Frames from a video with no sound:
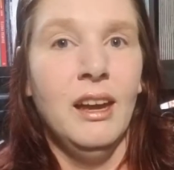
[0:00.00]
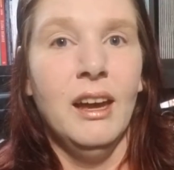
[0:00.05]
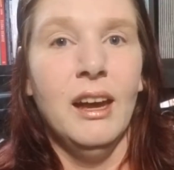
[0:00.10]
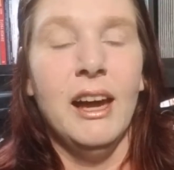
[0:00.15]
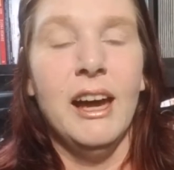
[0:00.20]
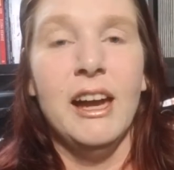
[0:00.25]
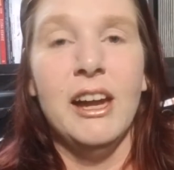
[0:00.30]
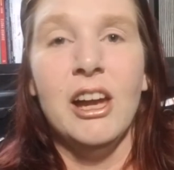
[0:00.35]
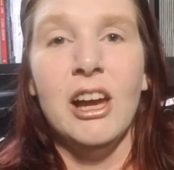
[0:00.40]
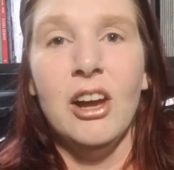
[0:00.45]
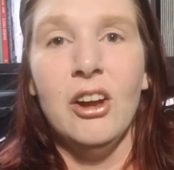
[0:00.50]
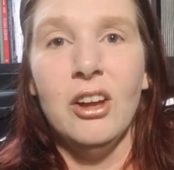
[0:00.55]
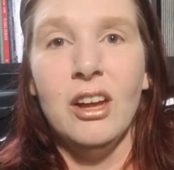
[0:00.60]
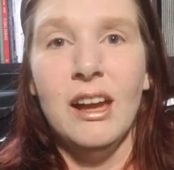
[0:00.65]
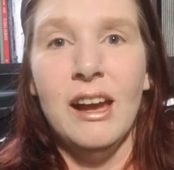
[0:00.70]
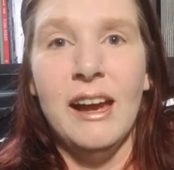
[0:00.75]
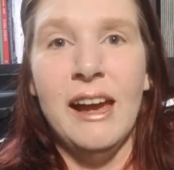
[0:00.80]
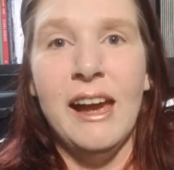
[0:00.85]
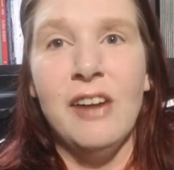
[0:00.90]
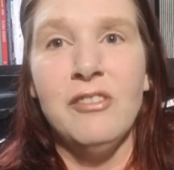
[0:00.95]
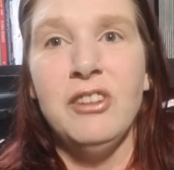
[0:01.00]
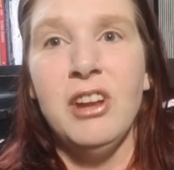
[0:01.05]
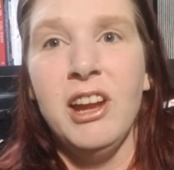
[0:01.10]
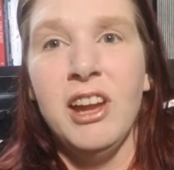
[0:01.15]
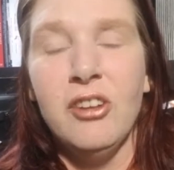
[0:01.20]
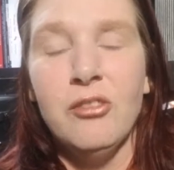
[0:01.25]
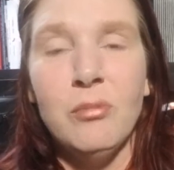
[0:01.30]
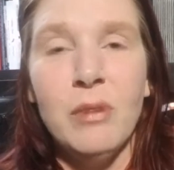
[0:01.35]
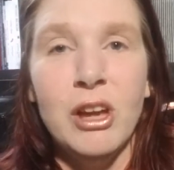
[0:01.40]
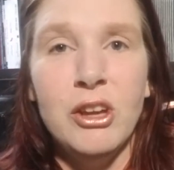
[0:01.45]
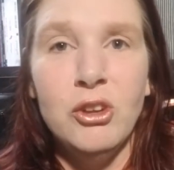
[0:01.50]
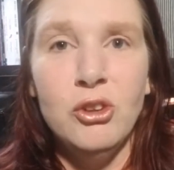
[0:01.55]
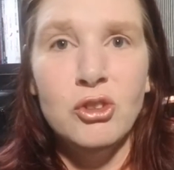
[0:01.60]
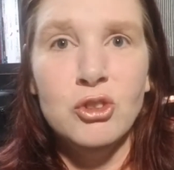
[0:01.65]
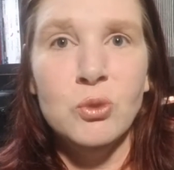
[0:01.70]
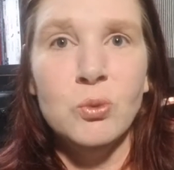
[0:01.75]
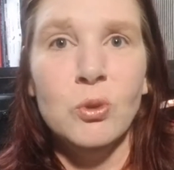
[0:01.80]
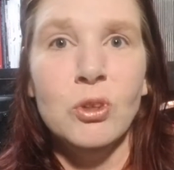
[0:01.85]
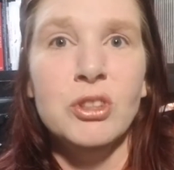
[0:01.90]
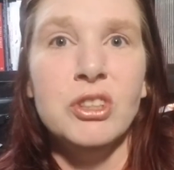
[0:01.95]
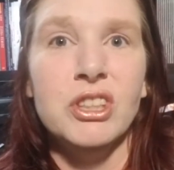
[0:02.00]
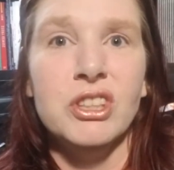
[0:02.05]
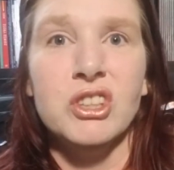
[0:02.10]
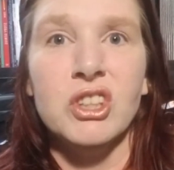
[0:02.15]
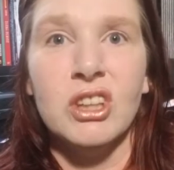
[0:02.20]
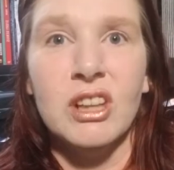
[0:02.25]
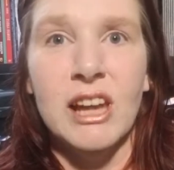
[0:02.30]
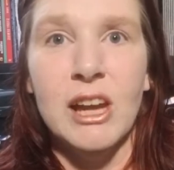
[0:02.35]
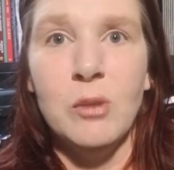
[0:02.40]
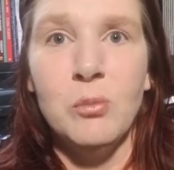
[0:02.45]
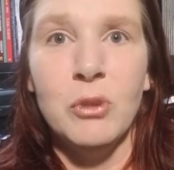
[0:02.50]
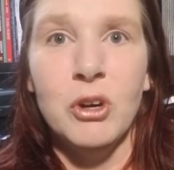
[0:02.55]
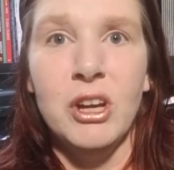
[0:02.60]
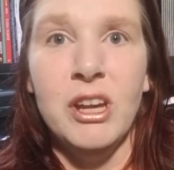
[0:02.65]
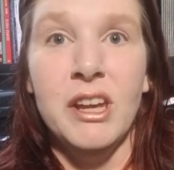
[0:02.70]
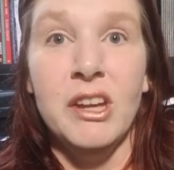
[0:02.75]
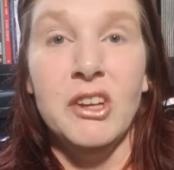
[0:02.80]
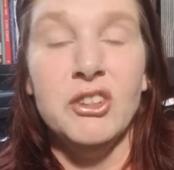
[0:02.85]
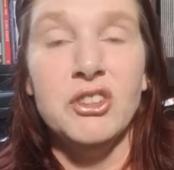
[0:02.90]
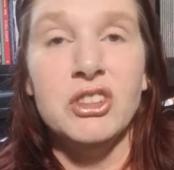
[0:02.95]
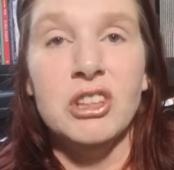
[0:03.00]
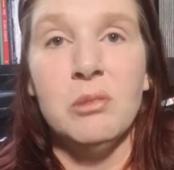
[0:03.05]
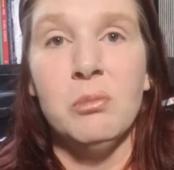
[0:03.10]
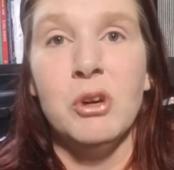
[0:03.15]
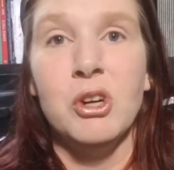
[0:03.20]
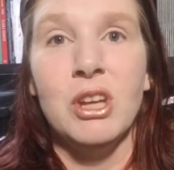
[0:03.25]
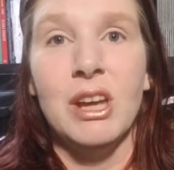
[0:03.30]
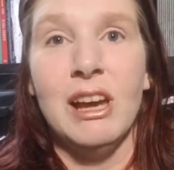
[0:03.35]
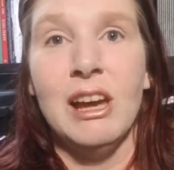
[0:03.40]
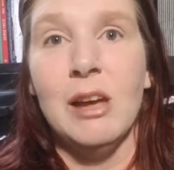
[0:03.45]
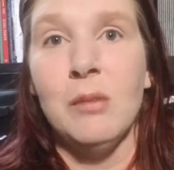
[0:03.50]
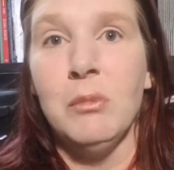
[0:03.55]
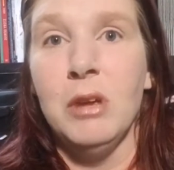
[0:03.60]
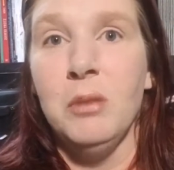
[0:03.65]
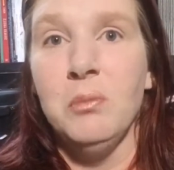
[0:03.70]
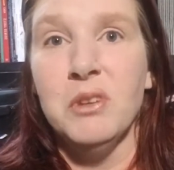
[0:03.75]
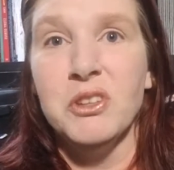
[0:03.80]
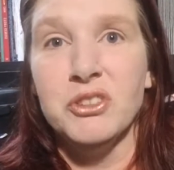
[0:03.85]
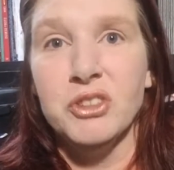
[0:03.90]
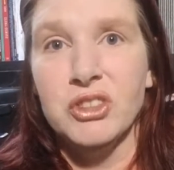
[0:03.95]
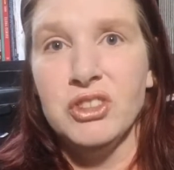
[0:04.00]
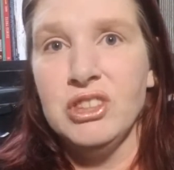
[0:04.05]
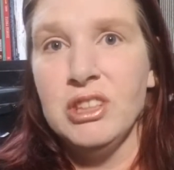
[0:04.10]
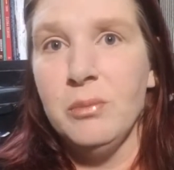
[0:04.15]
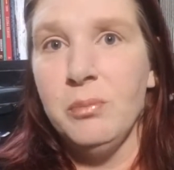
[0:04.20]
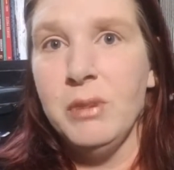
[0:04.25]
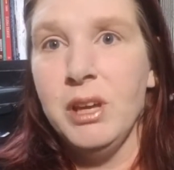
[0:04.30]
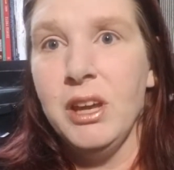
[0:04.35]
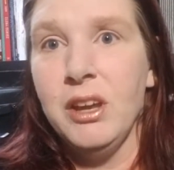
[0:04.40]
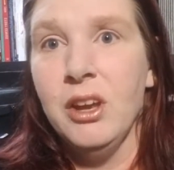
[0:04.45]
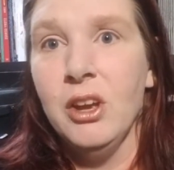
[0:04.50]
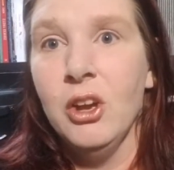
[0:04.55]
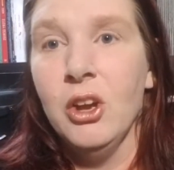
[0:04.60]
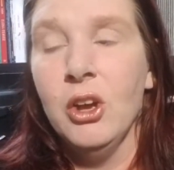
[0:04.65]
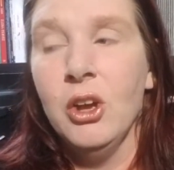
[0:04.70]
Hi y'all, I have to give my usual disclaimer. It is summertime in Mississippi,